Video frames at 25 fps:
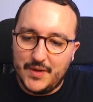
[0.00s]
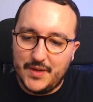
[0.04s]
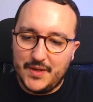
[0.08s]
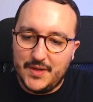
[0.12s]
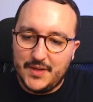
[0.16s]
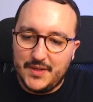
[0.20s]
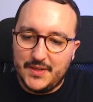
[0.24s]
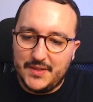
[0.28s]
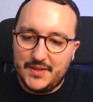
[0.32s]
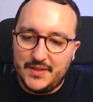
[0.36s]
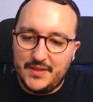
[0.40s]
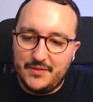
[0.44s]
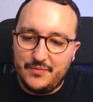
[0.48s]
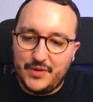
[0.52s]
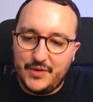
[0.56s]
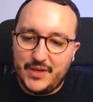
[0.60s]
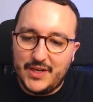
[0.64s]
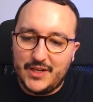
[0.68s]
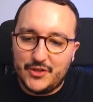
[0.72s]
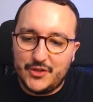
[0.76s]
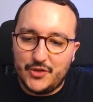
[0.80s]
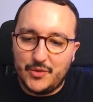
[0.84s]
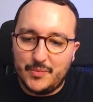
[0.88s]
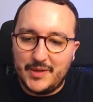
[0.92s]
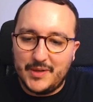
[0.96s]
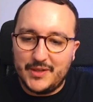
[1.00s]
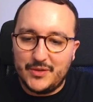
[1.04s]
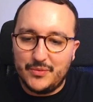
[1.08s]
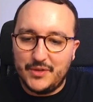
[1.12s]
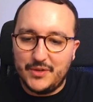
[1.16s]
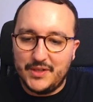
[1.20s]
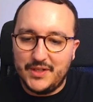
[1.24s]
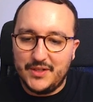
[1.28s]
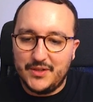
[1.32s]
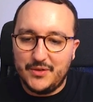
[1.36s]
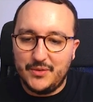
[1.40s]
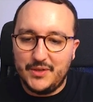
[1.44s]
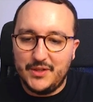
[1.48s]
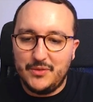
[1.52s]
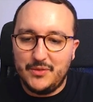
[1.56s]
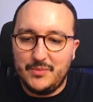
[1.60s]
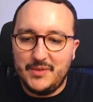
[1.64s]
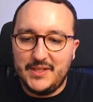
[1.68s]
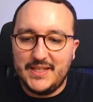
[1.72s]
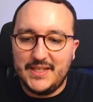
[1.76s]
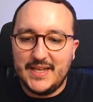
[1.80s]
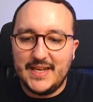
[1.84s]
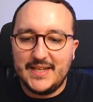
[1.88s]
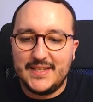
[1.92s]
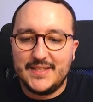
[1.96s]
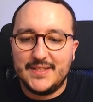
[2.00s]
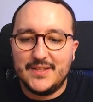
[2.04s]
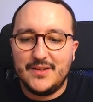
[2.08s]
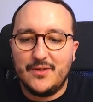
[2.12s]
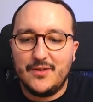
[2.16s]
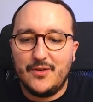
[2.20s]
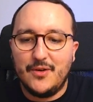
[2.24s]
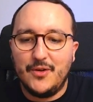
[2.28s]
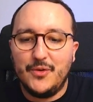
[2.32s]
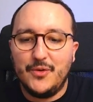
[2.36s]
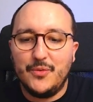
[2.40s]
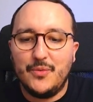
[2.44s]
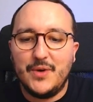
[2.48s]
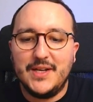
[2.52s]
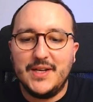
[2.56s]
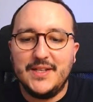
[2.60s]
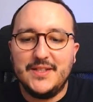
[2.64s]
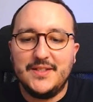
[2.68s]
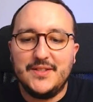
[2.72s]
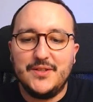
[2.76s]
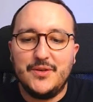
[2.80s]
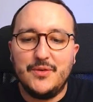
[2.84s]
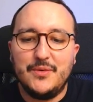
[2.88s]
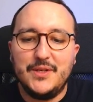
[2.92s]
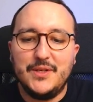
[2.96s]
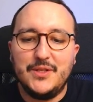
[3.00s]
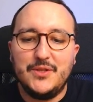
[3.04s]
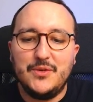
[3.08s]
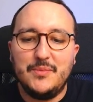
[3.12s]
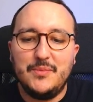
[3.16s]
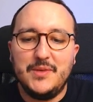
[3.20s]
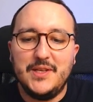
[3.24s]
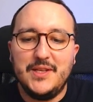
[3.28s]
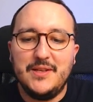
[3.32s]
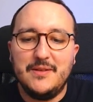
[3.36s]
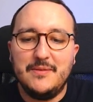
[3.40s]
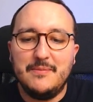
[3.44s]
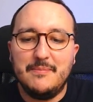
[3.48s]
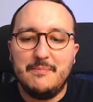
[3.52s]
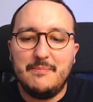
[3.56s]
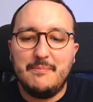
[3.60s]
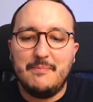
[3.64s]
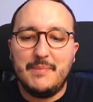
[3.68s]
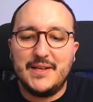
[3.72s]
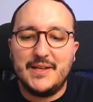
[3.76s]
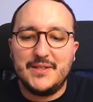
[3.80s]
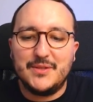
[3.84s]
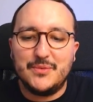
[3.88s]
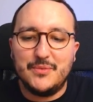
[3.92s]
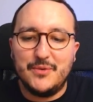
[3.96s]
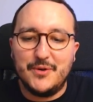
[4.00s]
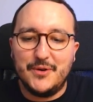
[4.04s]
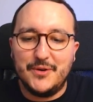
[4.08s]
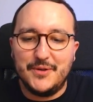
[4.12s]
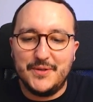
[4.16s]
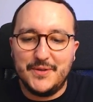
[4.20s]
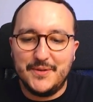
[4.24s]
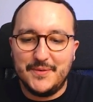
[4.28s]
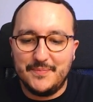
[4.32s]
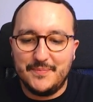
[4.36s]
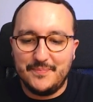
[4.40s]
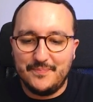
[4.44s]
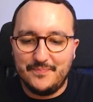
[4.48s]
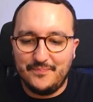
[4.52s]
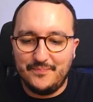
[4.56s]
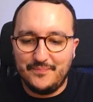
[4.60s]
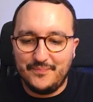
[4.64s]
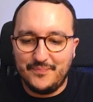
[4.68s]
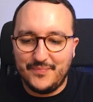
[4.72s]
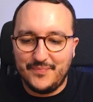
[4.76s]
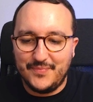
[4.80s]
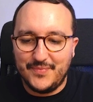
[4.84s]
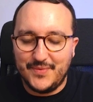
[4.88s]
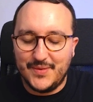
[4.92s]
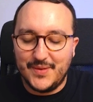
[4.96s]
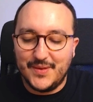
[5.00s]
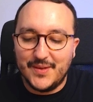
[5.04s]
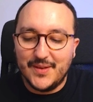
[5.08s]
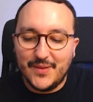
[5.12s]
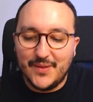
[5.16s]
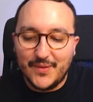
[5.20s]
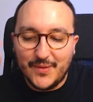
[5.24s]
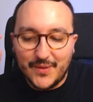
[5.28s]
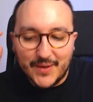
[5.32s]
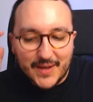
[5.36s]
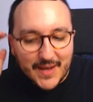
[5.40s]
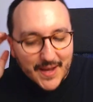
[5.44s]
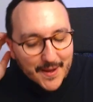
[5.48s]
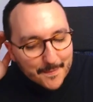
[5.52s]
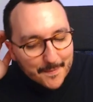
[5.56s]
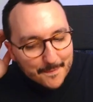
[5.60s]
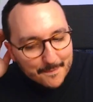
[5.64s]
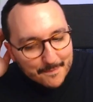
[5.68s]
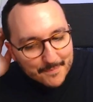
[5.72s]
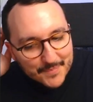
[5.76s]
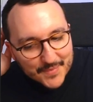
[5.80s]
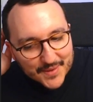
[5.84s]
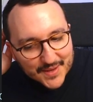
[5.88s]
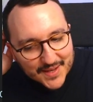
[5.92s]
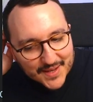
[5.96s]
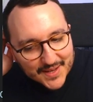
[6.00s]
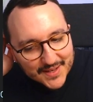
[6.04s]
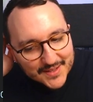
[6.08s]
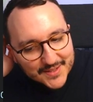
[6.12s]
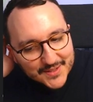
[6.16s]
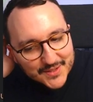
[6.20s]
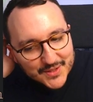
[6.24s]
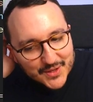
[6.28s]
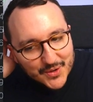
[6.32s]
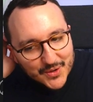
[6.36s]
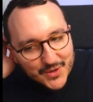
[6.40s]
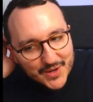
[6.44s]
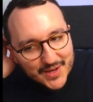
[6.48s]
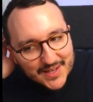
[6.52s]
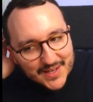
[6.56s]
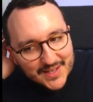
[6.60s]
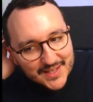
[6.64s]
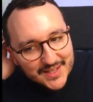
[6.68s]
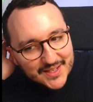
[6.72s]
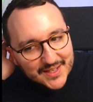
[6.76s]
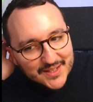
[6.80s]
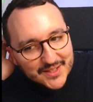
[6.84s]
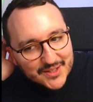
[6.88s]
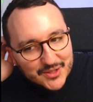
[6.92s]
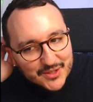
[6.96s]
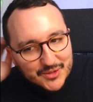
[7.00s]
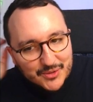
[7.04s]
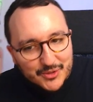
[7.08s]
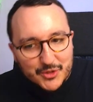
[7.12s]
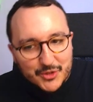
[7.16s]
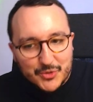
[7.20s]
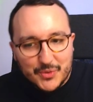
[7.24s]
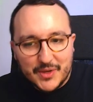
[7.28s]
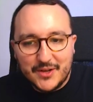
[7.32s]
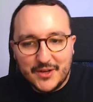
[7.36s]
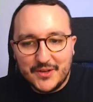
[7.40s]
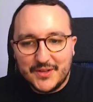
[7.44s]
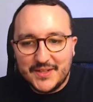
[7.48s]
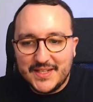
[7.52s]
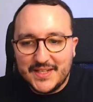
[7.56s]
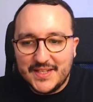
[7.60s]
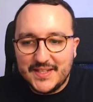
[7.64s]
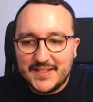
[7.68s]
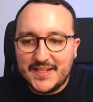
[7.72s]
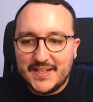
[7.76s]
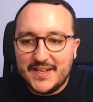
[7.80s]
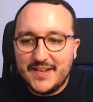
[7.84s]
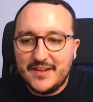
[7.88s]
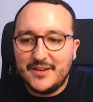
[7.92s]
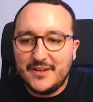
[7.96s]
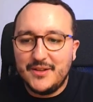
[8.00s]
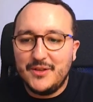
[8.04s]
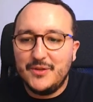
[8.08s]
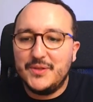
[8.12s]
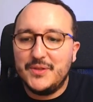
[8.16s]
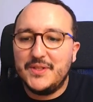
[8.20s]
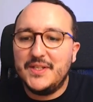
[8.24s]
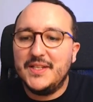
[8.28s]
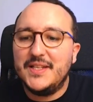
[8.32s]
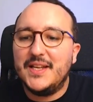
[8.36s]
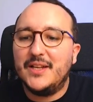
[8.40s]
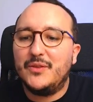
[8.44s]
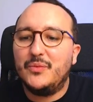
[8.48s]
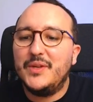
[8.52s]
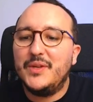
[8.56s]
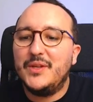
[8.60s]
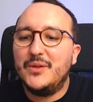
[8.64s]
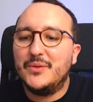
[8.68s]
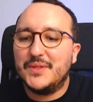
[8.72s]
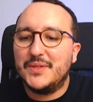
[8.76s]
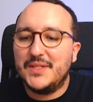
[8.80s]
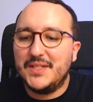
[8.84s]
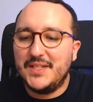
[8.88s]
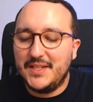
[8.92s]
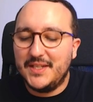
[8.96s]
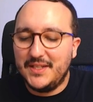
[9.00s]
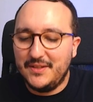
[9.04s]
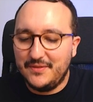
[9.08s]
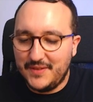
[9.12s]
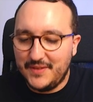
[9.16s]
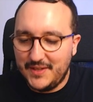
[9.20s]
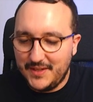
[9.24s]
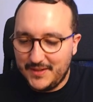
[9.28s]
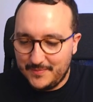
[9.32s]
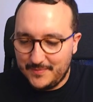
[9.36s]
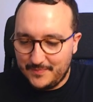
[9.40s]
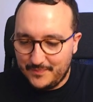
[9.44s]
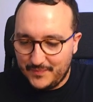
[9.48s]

See, if we got show password, it's going to be text, otherwise it's going to be password. Okay, so to trigger this here, you see that we don't see anything.